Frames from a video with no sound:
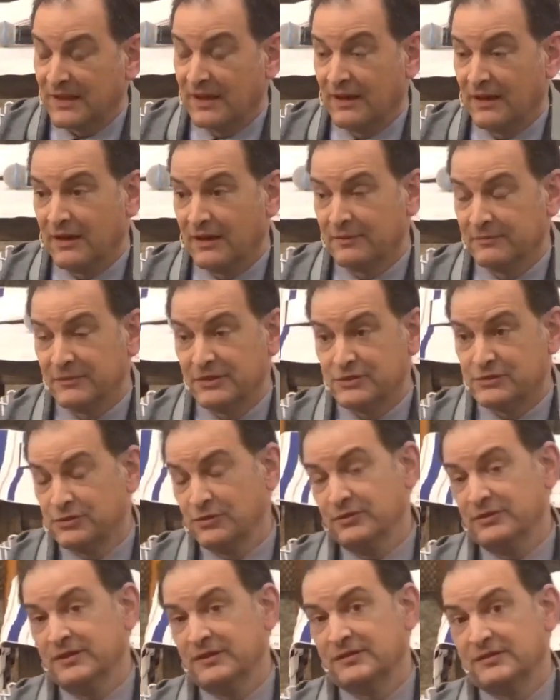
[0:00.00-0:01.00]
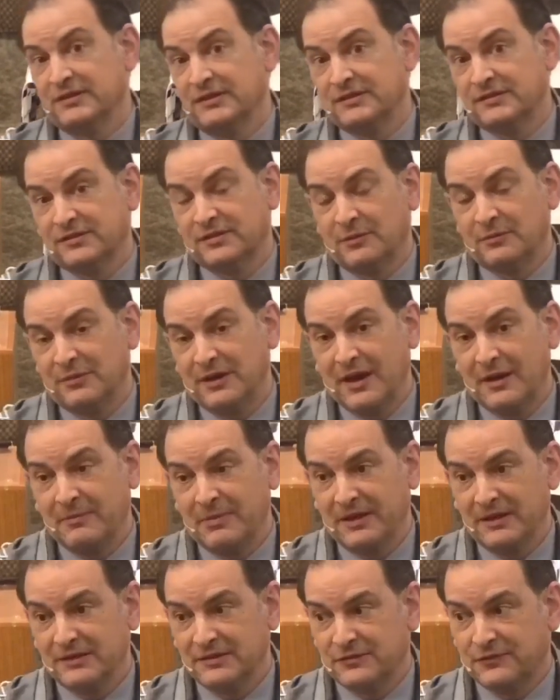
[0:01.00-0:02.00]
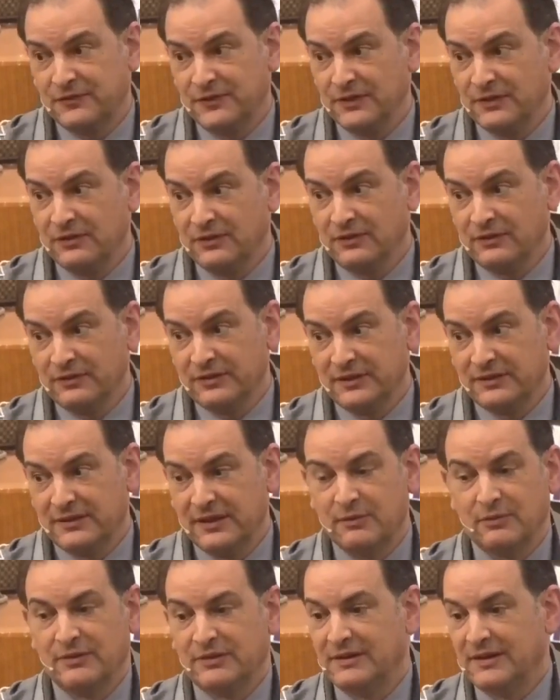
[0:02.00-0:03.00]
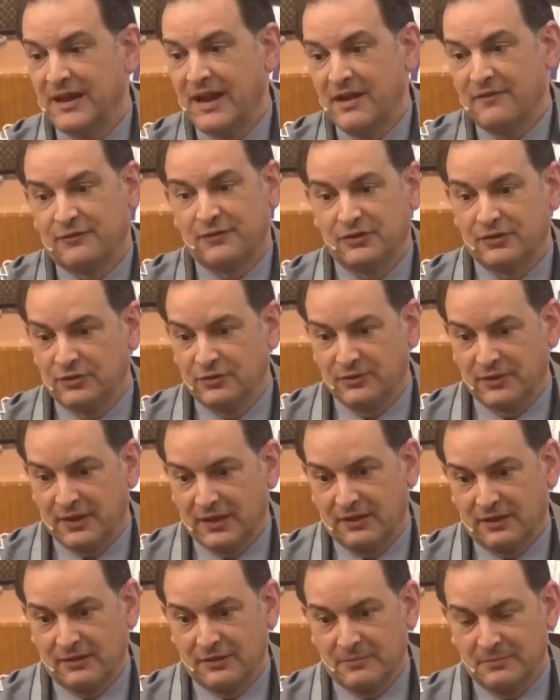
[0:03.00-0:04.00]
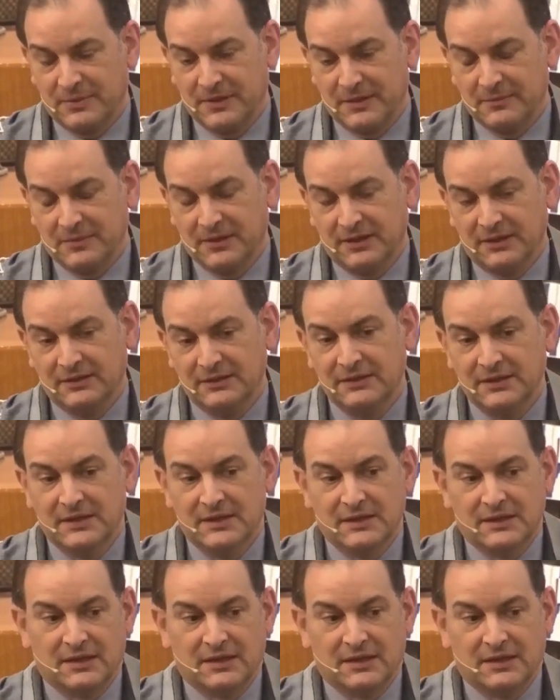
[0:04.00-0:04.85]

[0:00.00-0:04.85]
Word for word: Um, the truth is that some rabbis feel that they would never do that on the Bema.